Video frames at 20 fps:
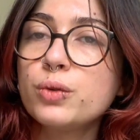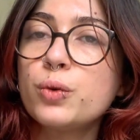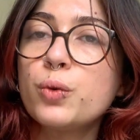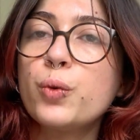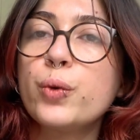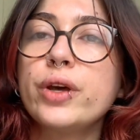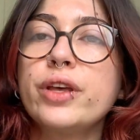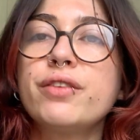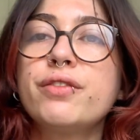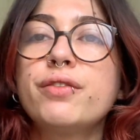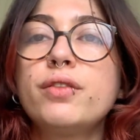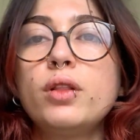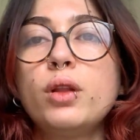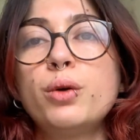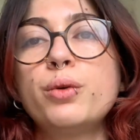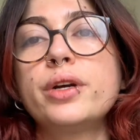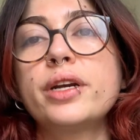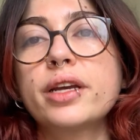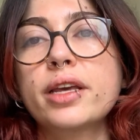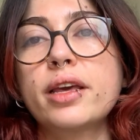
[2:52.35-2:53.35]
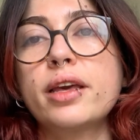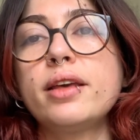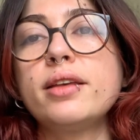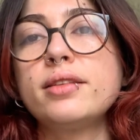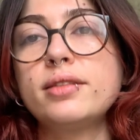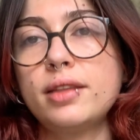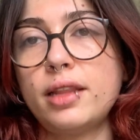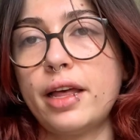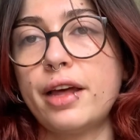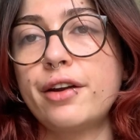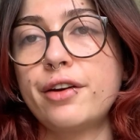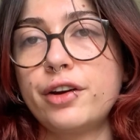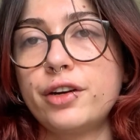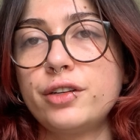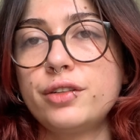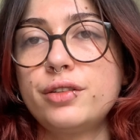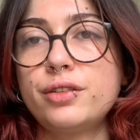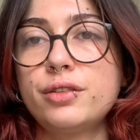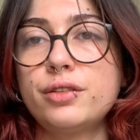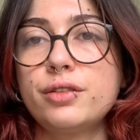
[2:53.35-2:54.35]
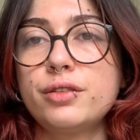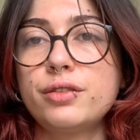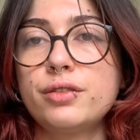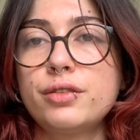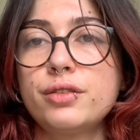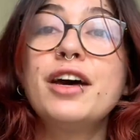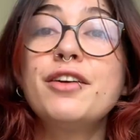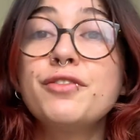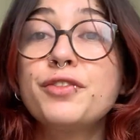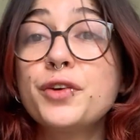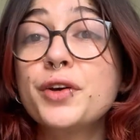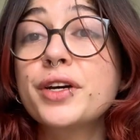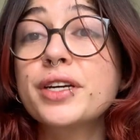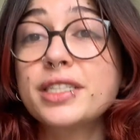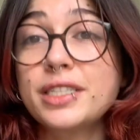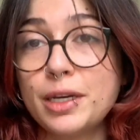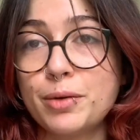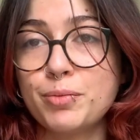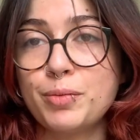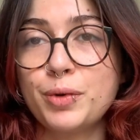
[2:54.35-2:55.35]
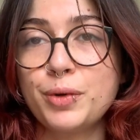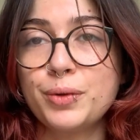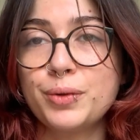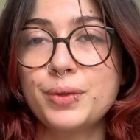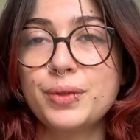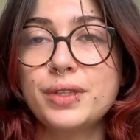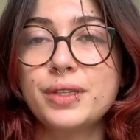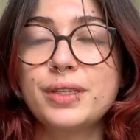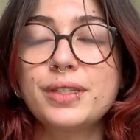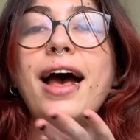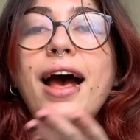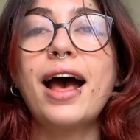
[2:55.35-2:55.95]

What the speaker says: with lowercase letters. A few examples.